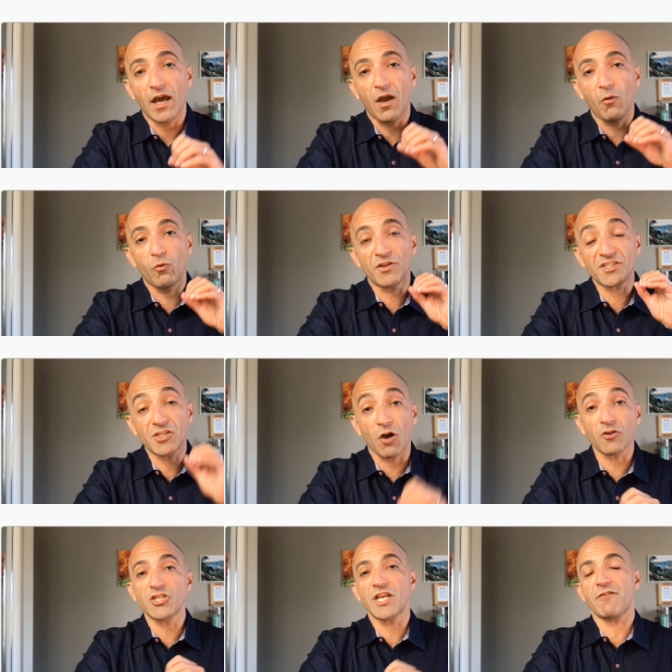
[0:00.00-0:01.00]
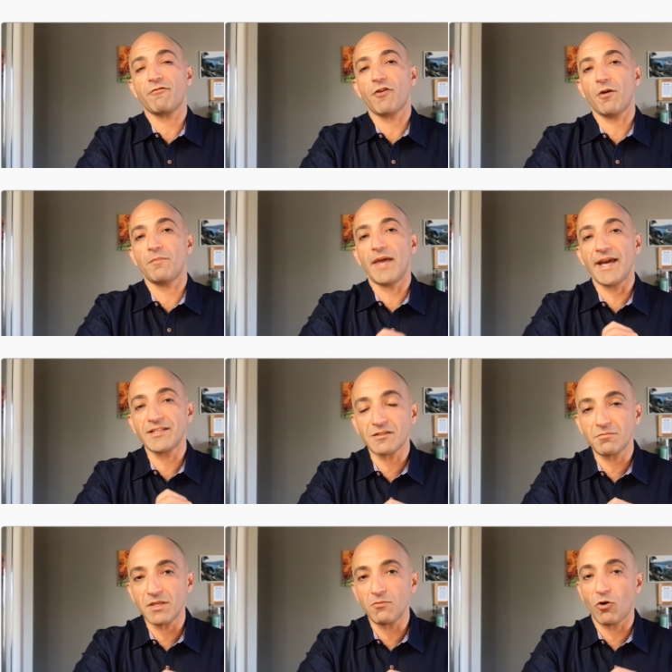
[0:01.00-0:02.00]
with Sanjay from
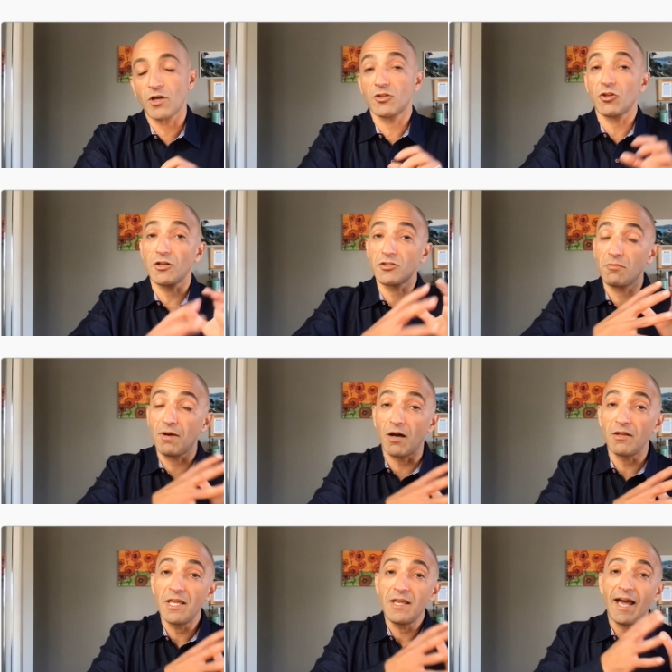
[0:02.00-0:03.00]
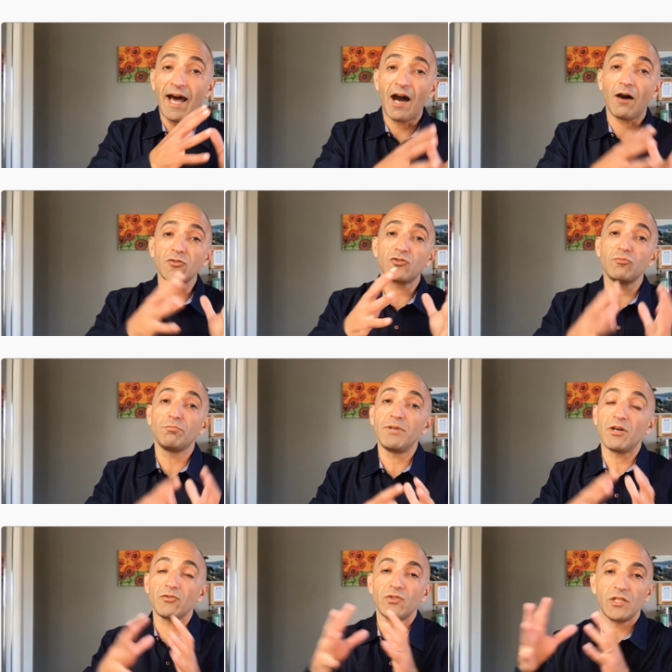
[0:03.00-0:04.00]
Exabeam, where he talks about how to
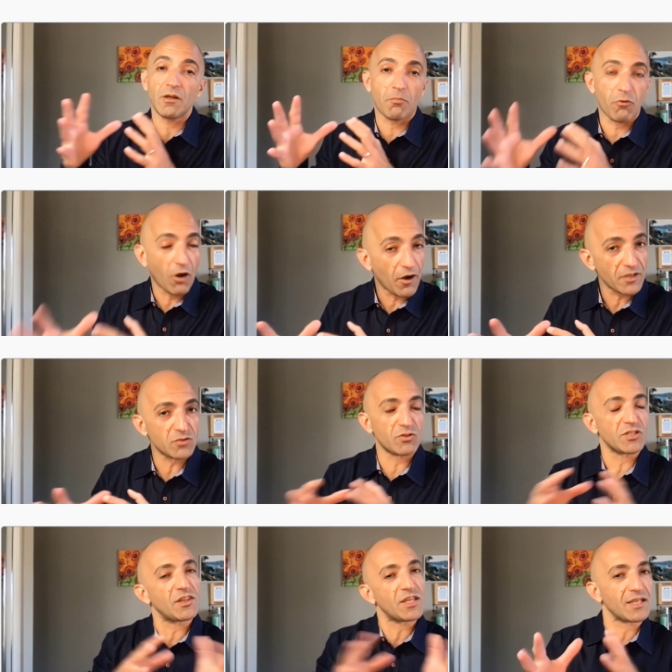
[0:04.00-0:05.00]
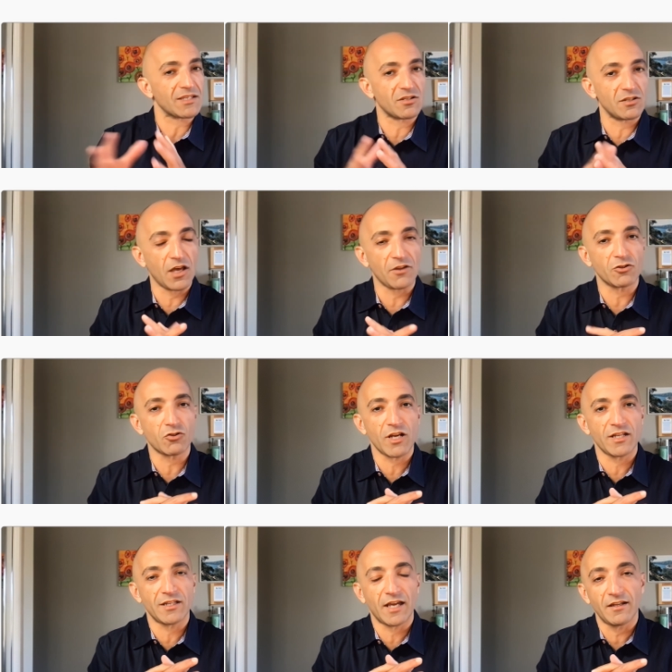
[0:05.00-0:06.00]
build data products, which I think is another
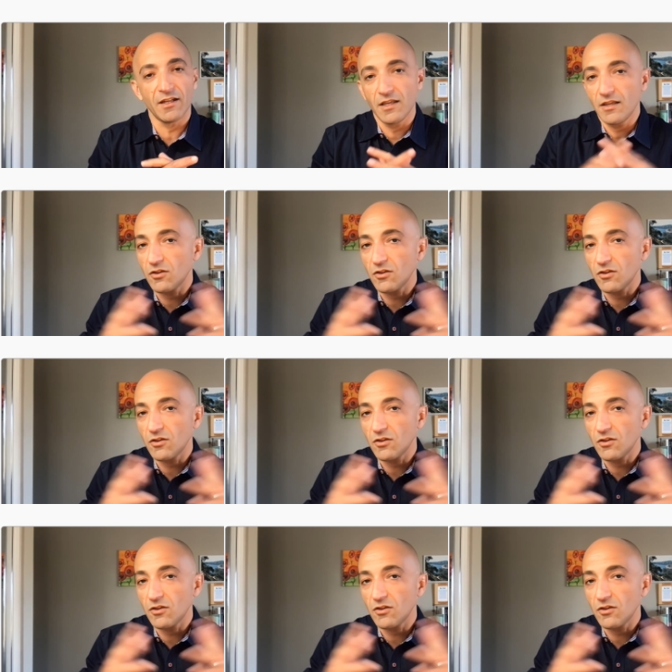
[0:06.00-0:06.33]
trend that